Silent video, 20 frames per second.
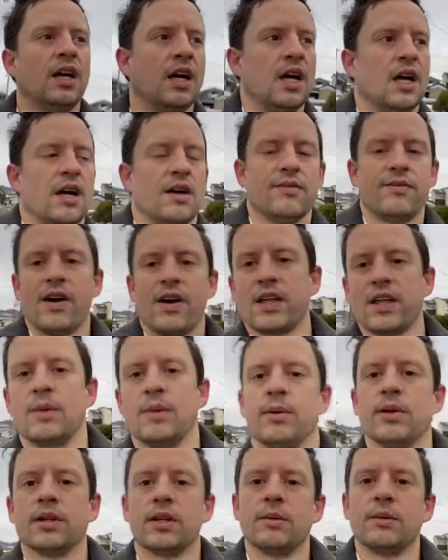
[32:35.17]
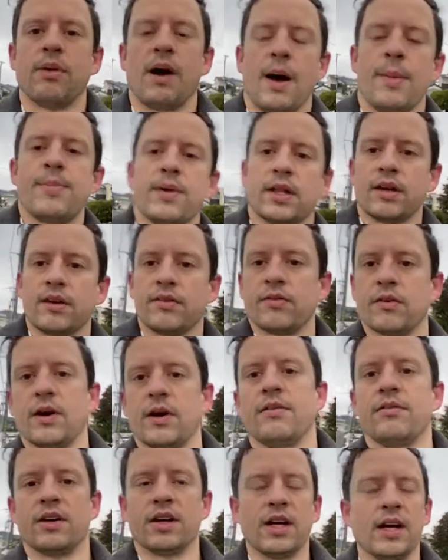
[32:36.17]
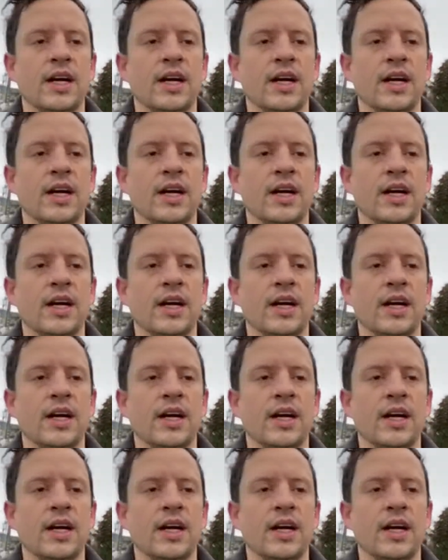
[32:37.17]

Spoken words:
valuable and popular forever.